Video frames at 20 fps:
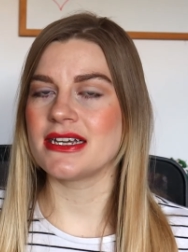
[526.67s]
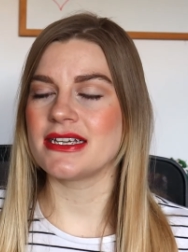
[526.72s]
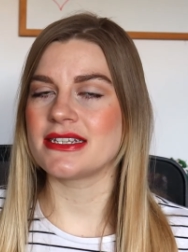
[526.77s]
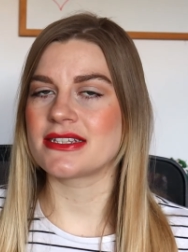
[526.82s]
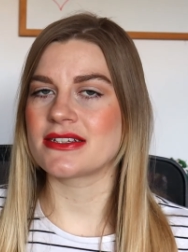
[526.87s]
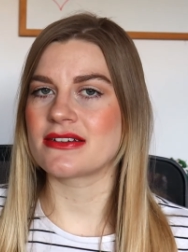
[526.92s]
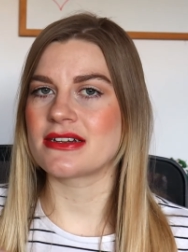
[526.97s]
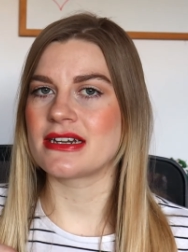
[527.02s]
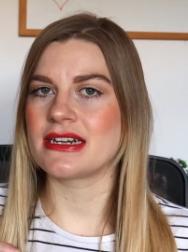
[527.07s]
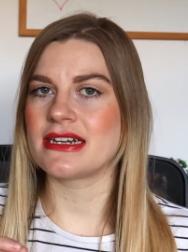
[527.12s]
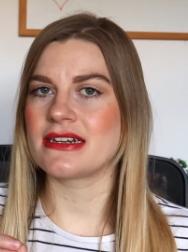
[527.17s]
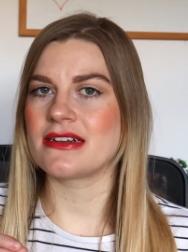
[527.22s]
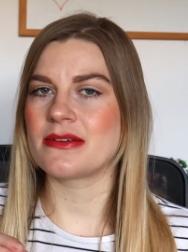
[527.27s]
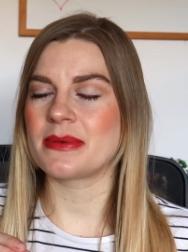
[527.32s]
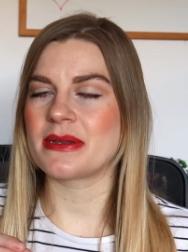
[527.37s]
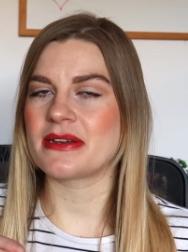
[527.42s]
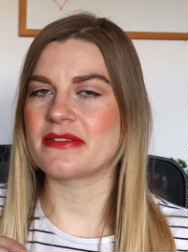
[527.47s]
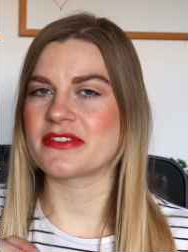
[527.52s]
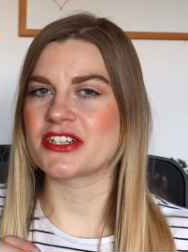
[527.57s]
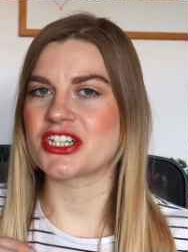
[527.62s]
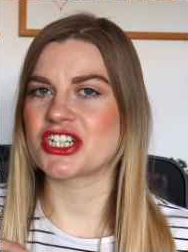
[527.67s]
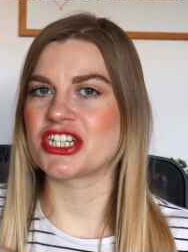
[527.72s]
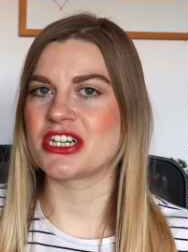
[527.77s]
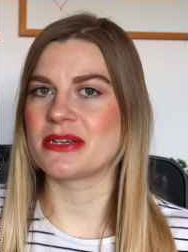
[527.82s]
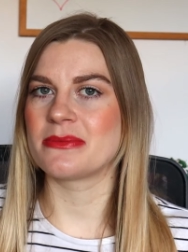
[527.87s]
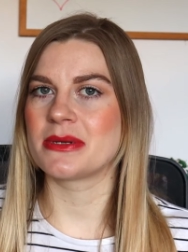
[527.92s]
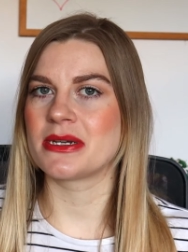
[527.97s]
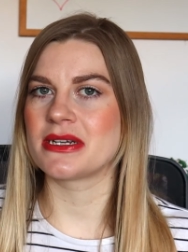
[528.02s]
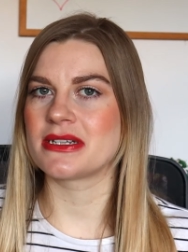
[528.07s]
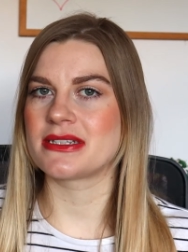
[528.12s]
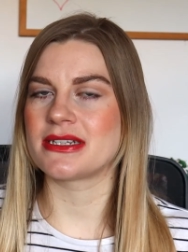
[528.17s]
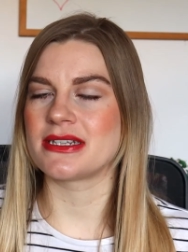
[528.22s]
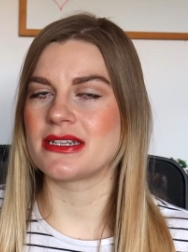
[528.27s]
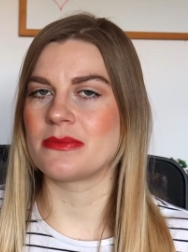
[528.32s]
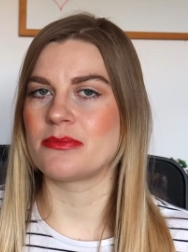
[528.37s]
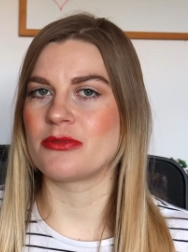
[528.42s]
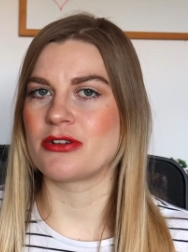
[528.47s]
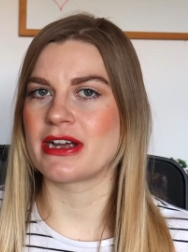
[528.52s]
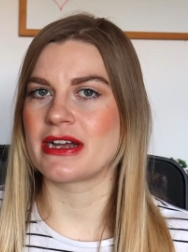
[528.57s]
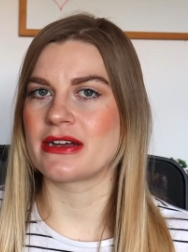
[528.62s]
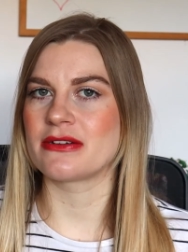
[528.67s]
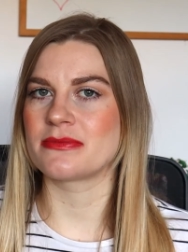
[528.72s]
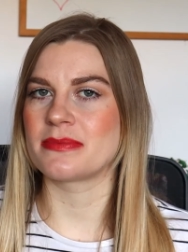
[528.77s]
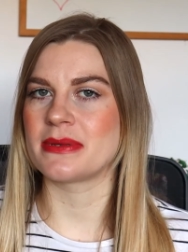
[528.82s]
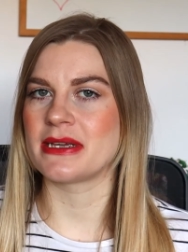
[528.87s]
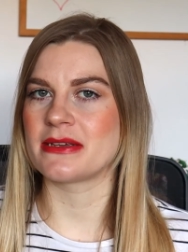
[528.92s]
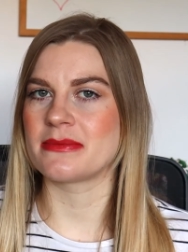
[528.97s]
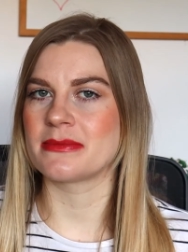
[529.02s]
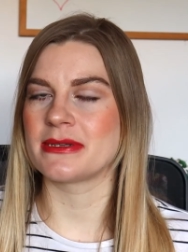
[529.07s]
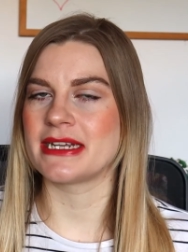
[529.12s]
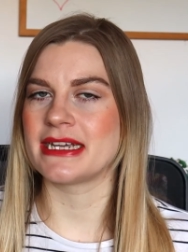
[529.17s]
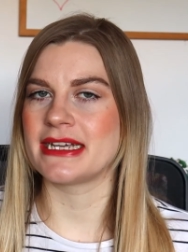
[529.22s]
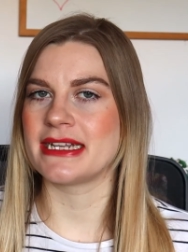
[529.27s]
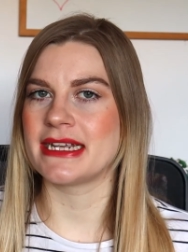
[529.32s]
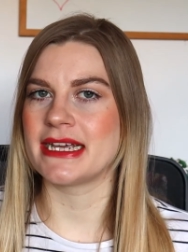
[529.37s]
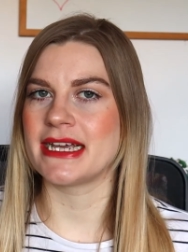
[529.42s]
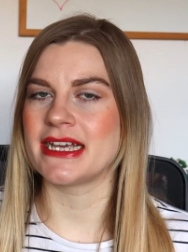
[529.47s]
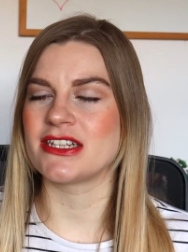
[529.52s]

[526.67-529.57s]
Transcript: It's got a little bit of a shimmer to the brown pigment in it.